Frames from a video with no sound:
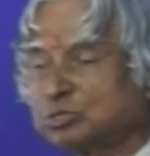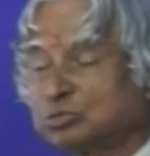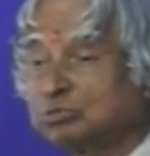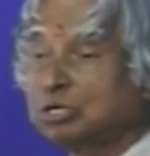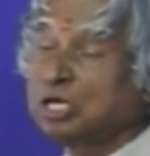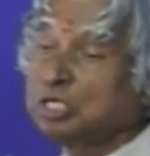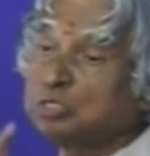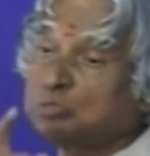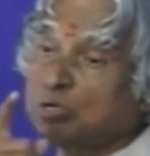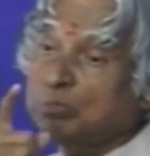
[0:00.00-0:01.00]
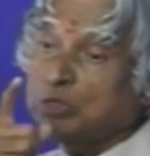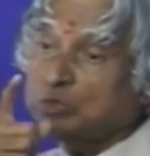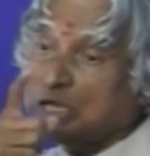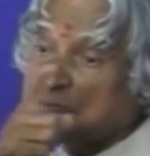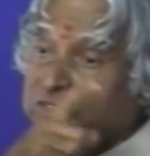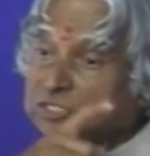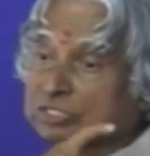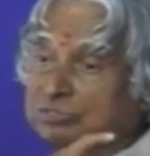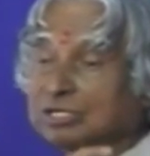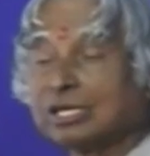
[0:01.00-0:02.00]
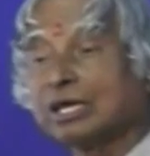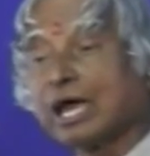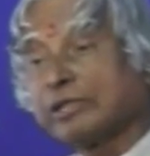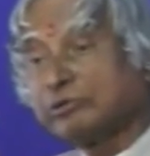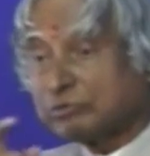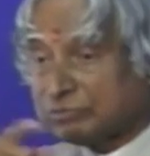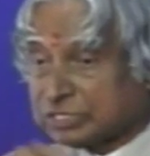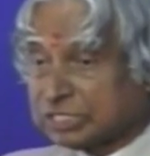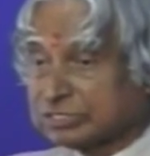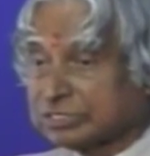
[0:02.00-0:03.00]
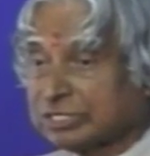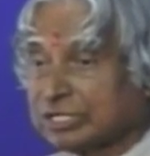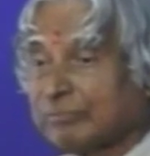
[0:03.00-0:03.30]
should do? He told me you take physics. I took physics.